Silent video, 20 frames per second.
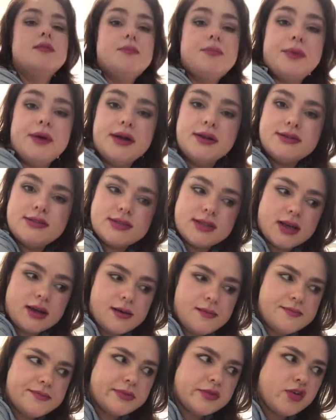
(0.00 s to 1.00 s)
but
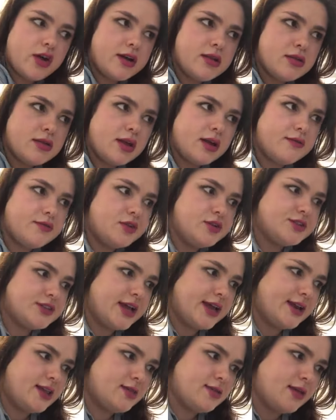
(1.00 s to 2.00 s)
I'm trying to think if there's
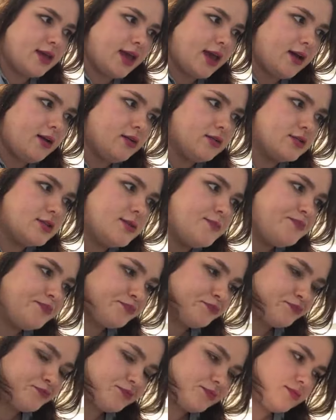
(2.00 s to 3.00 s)
anything else.
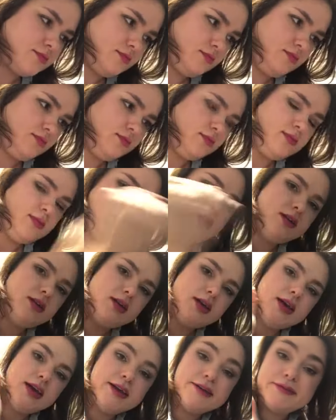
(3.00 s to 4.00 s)

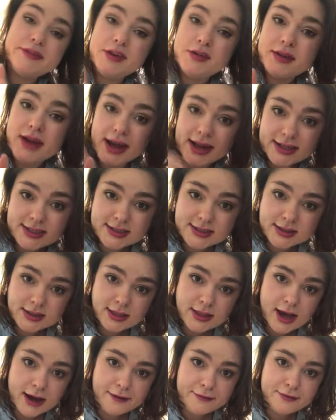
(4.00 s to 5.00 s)
If you guys
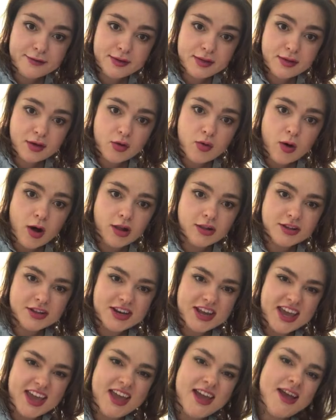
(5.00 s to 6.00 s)
loved the
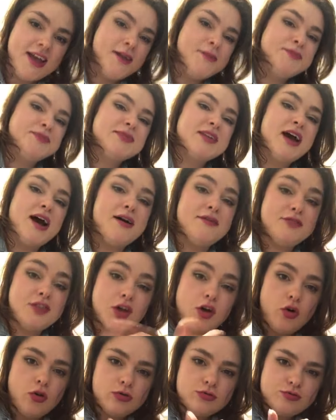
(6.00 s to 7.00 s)
quality of the
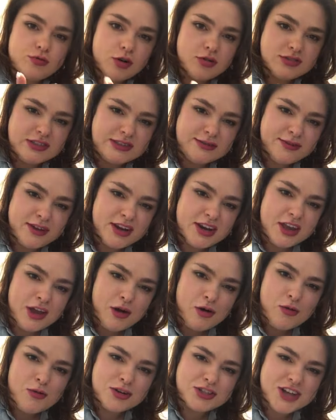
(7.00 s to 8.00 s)
gold rose video,
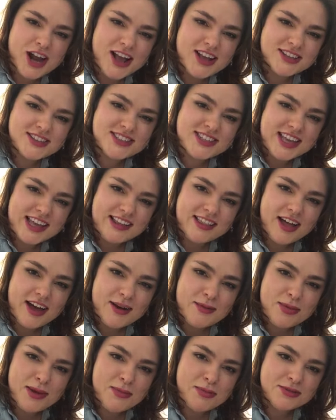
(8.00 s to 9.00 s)
which I see a lot of
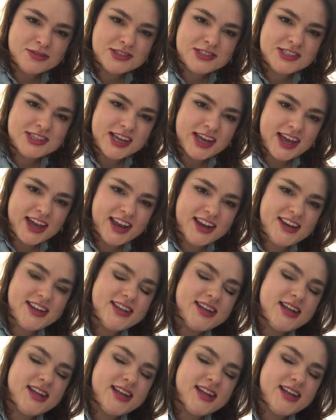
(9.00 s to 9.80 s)
people did,